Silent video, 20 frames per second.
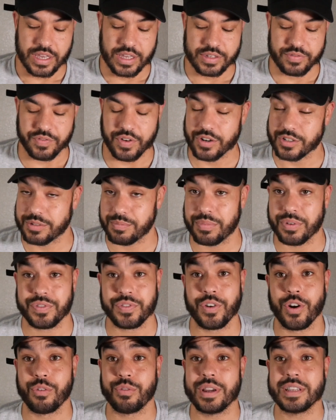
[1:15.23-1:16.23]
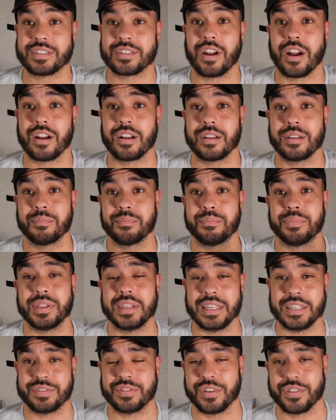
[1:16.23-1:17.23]
first, before we start,
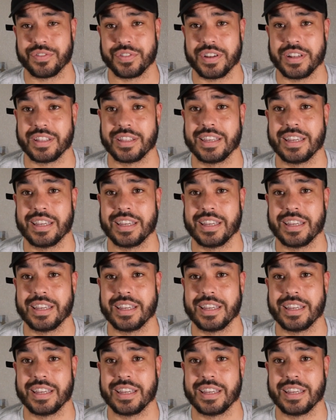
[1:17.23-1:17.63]
please feel free to